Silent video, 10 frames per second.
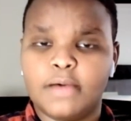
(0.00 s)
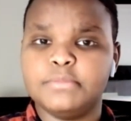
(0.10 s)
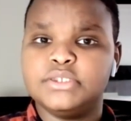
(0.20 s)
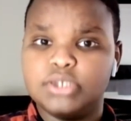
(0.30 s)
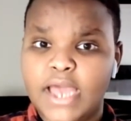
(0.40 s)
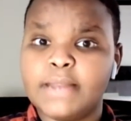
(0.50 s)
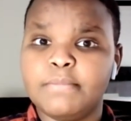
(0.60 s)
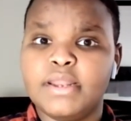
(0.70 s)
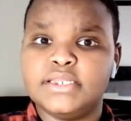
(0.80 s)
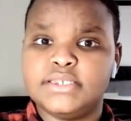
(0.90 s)
come to
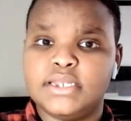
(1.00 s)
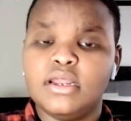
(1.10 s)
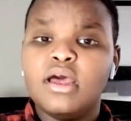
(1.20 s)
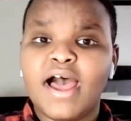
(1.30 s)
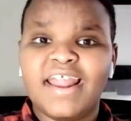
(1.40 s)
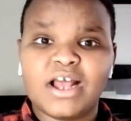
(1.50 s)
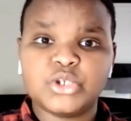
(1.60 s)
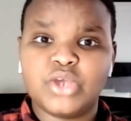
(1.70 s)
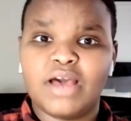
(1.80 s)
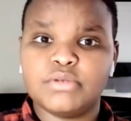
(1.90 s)
Edmonton and
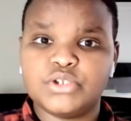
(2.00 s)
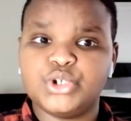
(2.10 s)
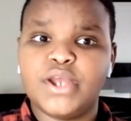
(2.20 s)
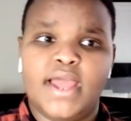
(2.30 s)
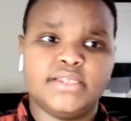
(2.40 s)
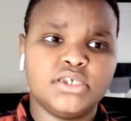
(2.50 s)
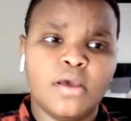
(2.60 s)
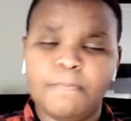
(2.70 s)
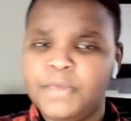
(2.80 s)
actually have a chance.